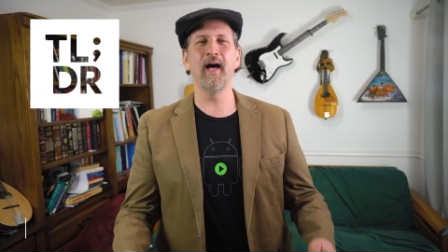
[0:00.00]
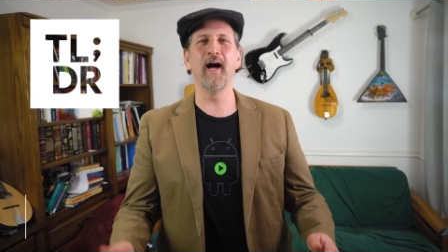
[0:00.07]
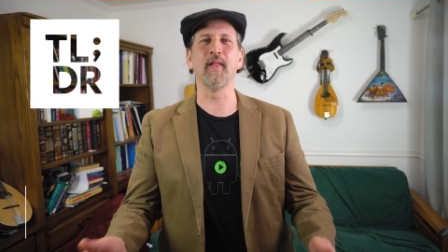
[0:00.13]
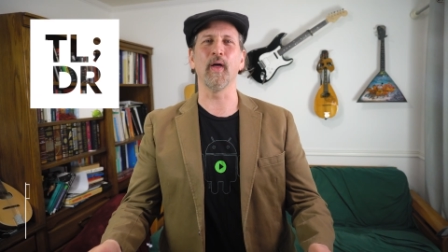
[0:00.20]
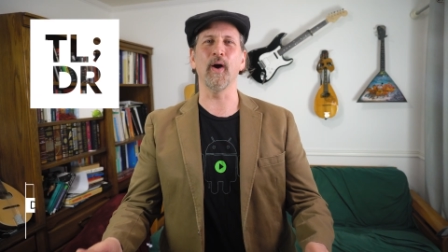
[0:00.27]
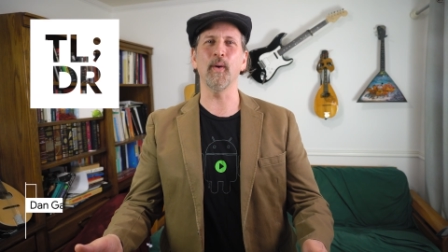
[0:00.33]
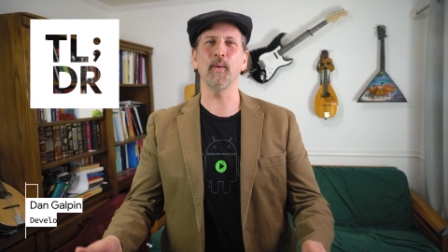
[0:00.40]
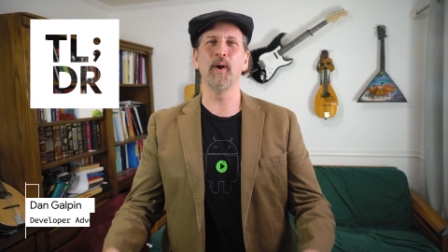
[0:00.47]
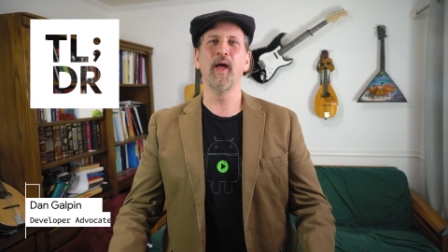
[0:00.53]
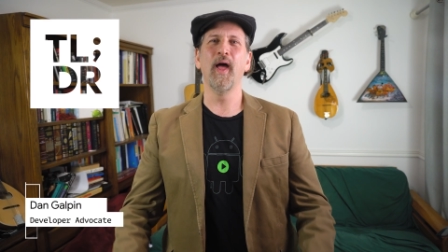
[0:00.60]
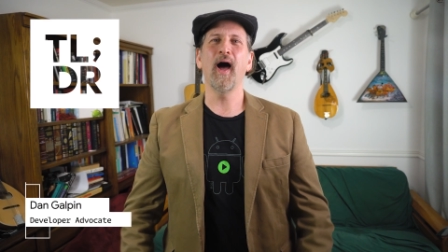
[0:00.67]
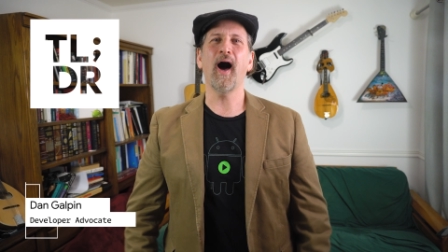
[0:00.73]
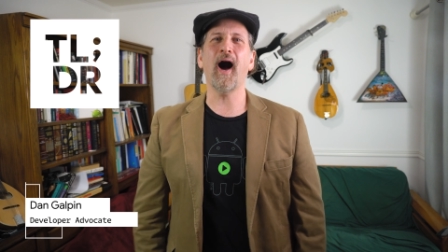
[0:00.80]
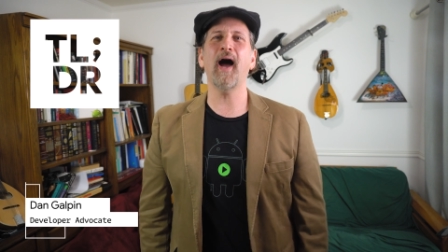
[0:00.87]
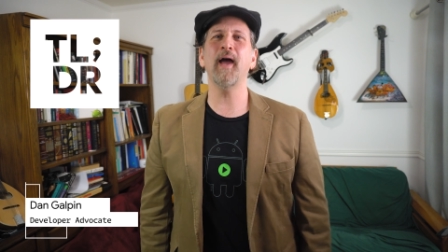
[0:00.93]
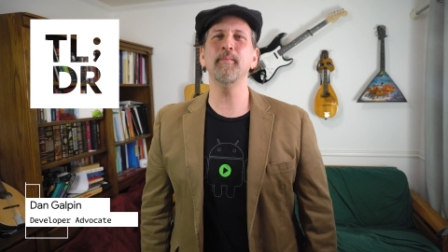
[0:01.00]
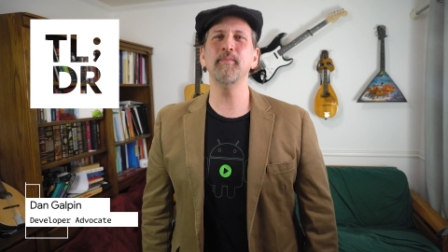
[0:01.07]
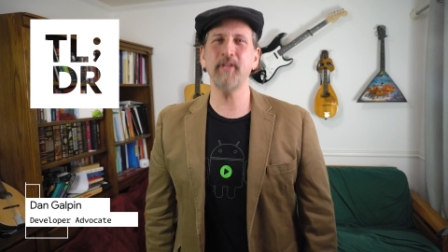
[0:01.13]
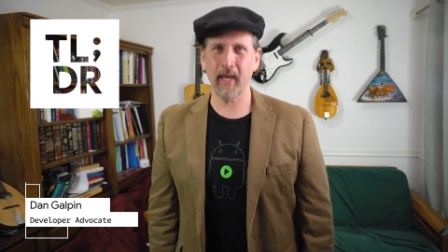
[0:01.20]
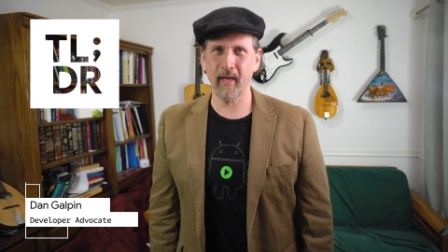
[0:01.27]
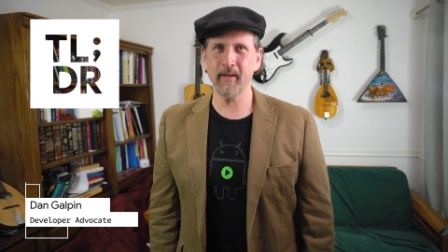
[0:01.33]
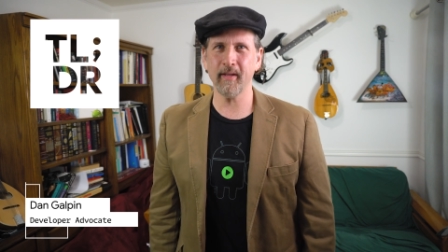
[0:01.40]
Hello, I'm
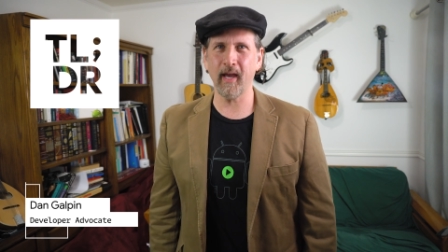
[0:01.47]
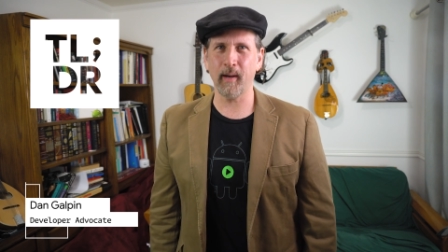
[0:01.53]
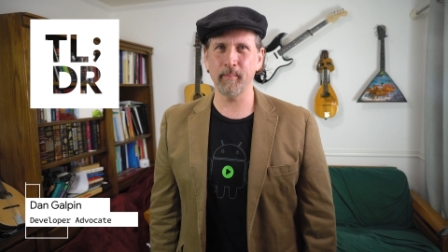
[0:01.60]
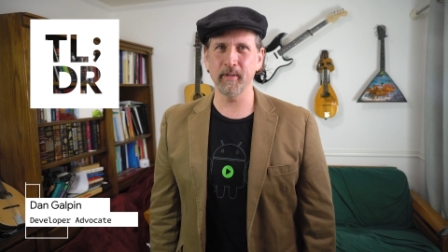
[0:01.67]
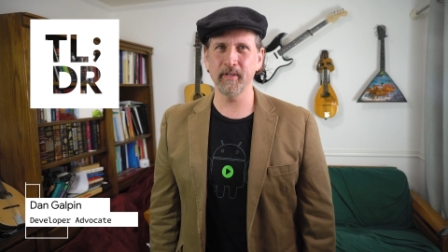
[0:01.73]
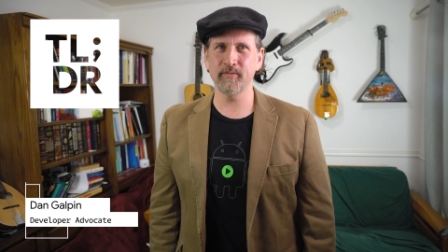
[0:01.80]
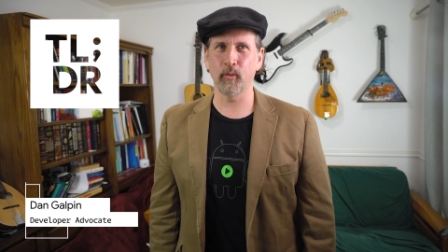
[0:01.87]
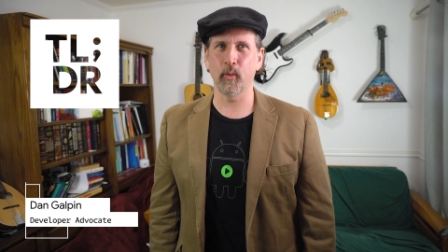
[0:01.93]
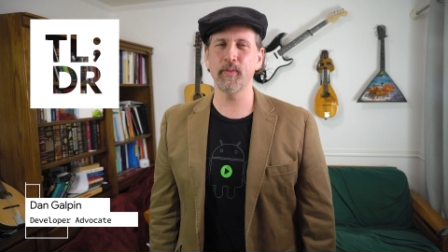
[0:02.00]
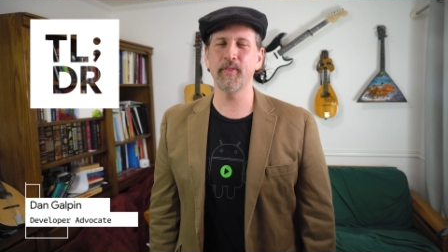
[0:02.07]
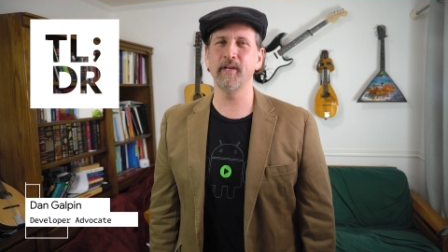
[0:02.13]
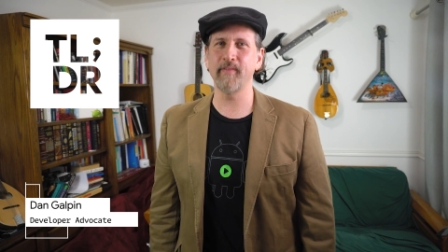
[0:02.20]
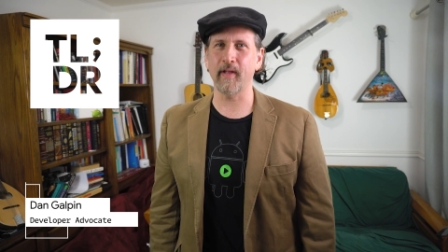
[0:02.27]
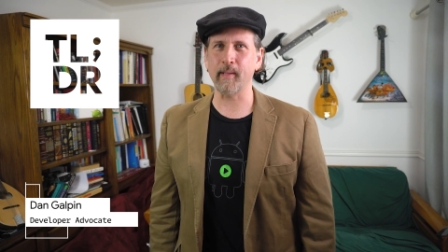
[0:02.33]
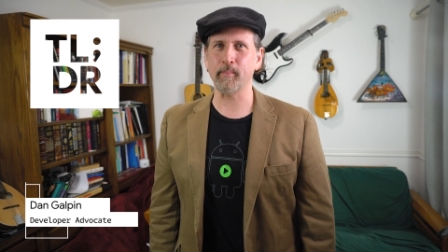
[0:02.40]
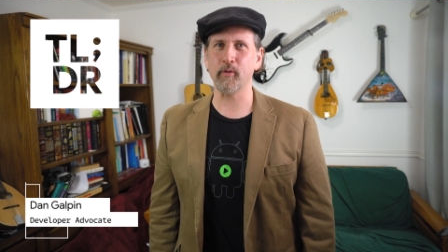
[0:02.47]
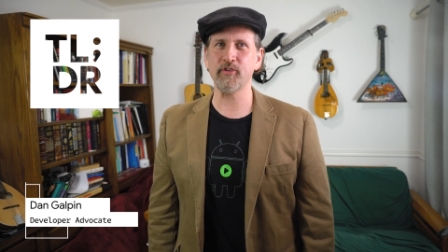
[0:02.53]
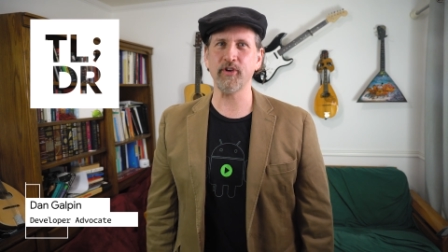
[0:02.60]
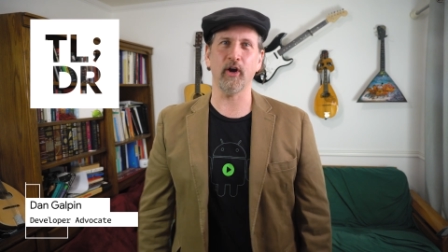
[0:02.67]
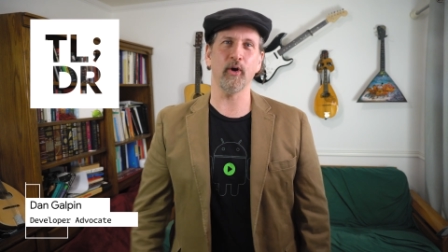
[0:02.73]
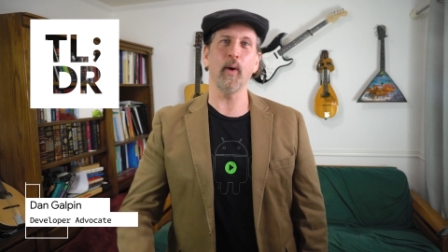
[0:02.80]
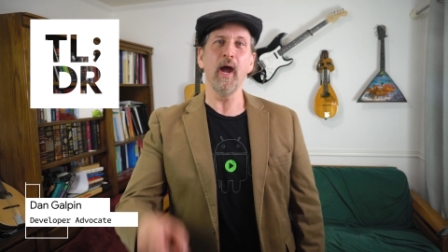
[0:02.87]
Dan Galpin for The Developer
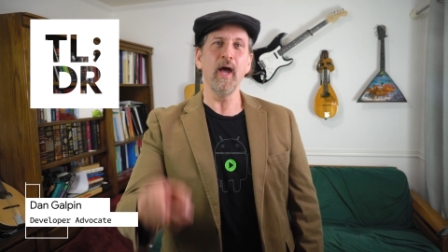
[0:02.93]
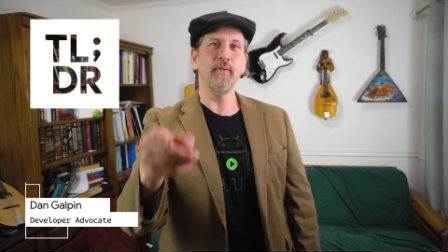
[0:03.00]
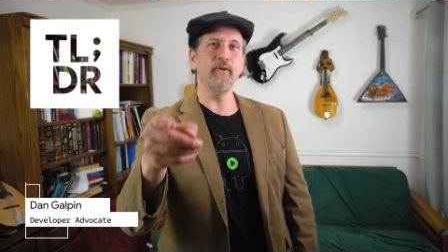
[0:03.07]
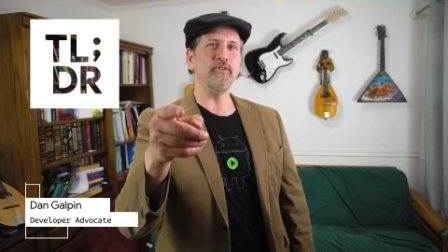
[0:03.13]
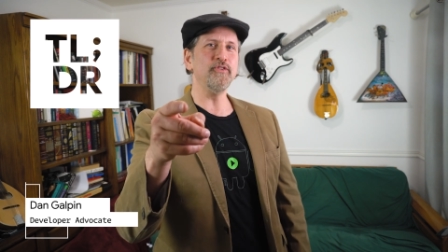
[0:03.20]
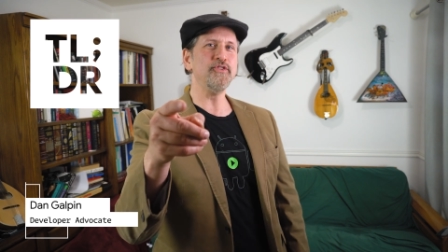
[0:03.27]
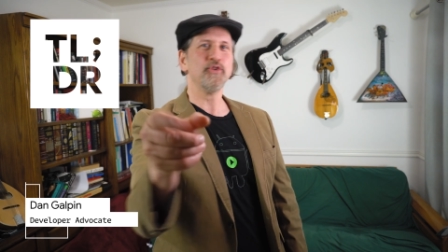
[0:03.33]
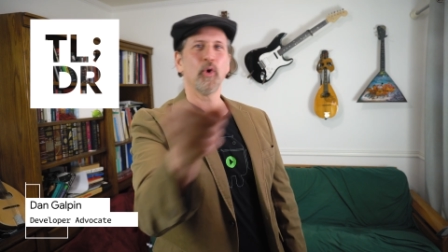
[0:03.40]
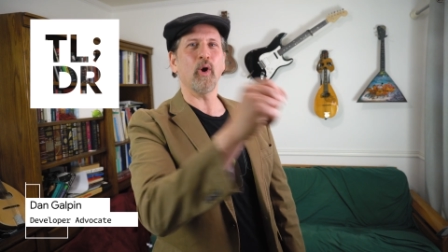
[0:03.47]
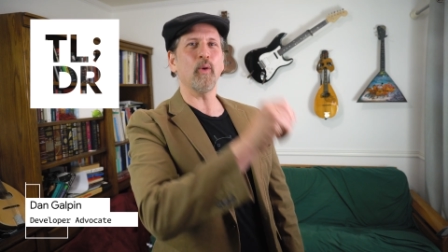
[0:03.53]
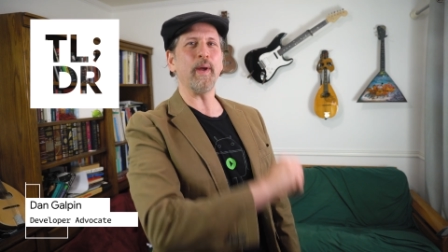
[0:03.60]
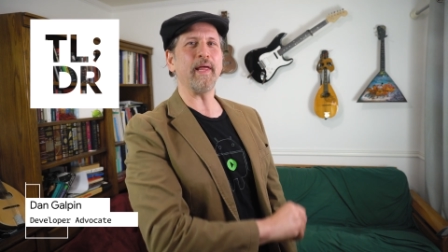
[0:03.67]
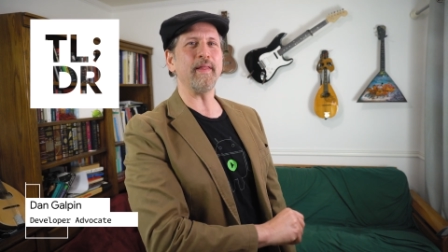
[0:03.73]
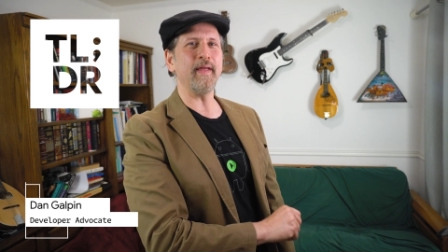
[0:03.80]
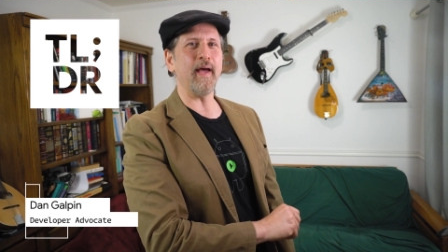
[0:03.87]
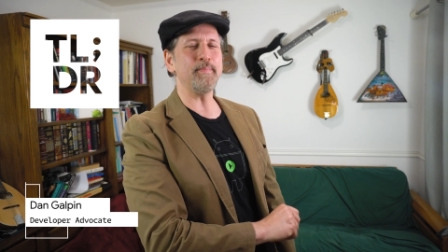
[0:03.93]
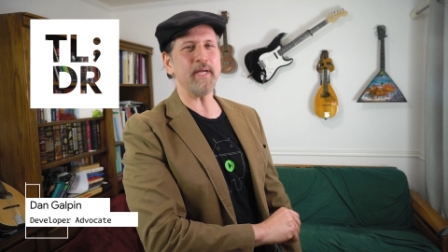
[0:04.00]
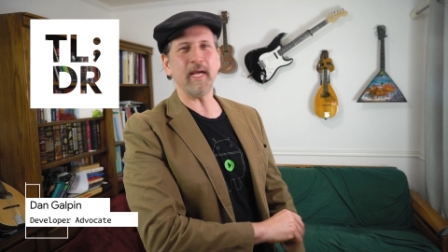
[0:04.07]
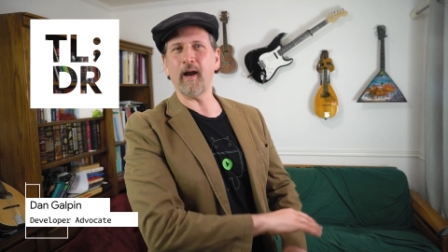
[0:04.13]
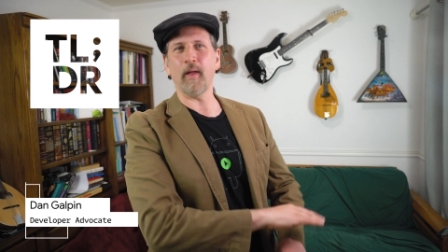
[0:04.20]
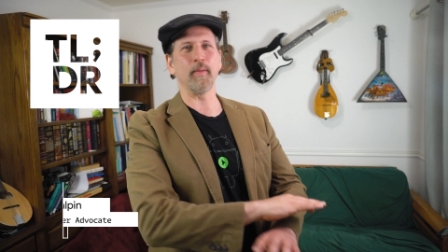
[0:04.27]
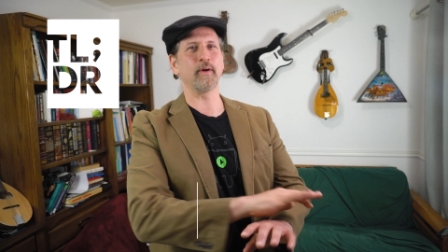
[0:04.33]
Show. This is your weekly
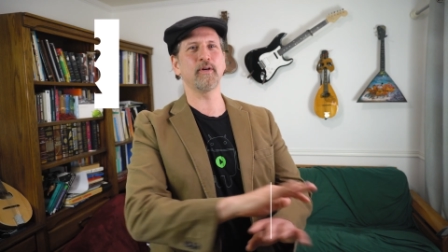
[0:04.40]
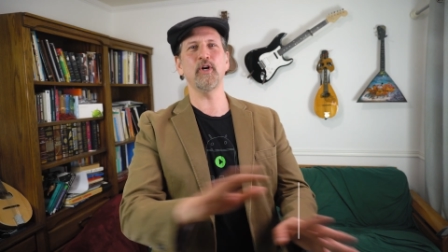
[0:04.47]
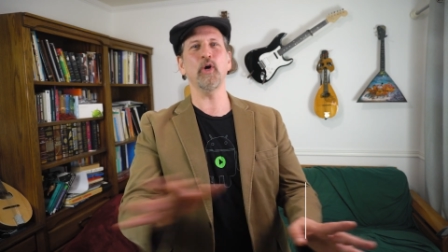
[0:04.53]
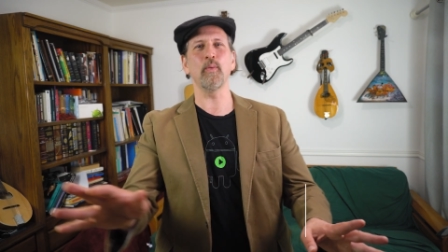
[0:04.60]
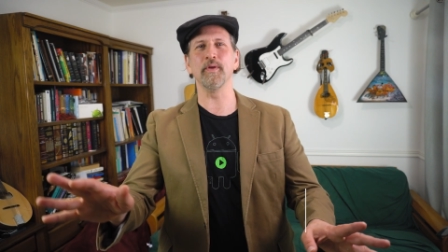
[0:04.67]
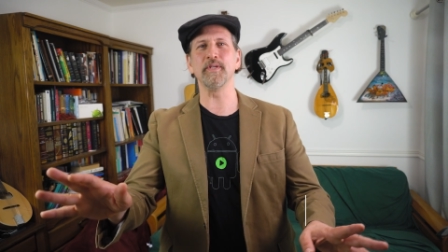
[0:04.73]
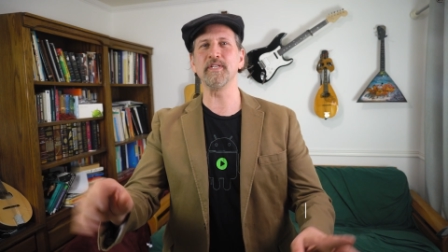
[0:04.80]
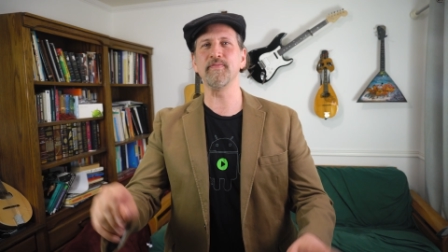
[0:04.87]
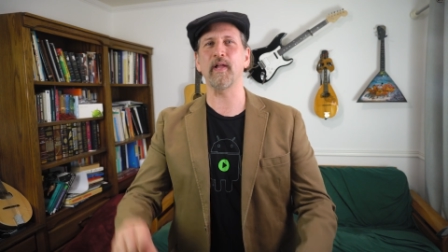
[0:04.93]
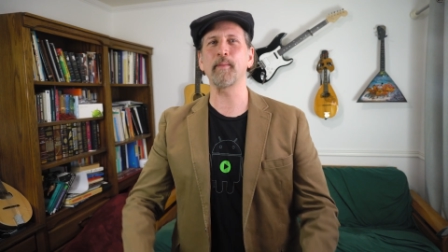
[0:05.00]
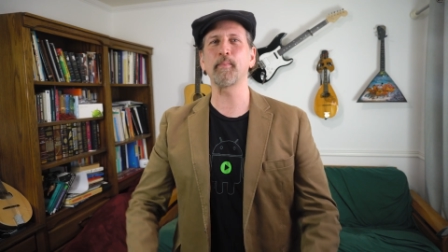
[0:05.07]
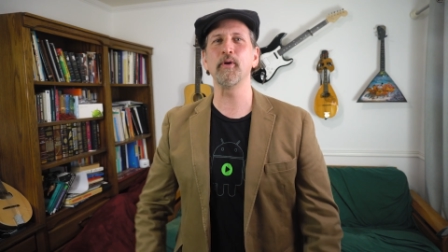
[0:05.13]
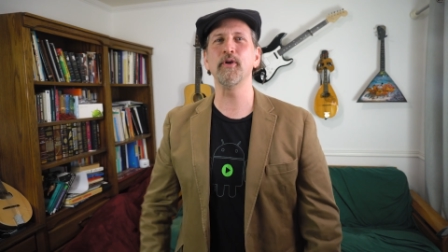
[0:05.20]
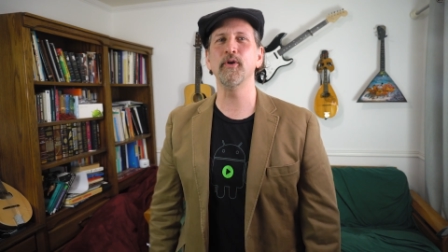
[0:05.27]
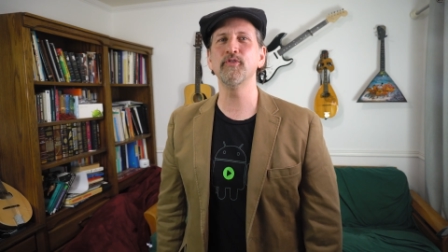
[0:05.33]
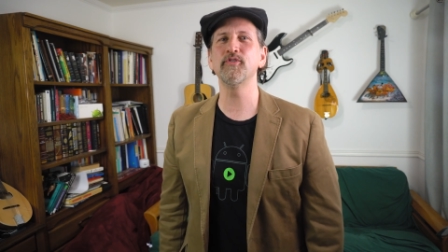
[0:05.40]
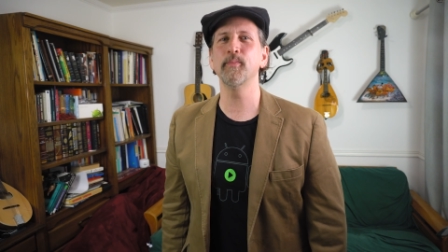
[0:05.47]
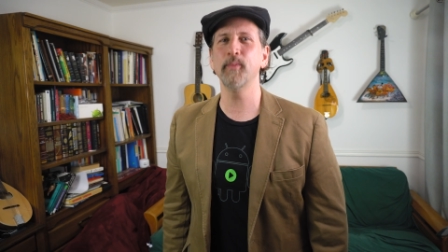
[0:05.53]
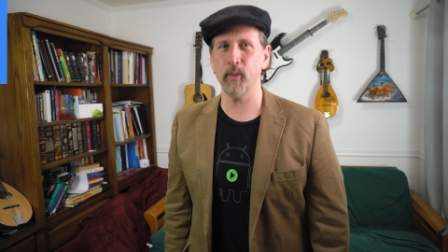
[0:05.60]
update on the coolest developer news from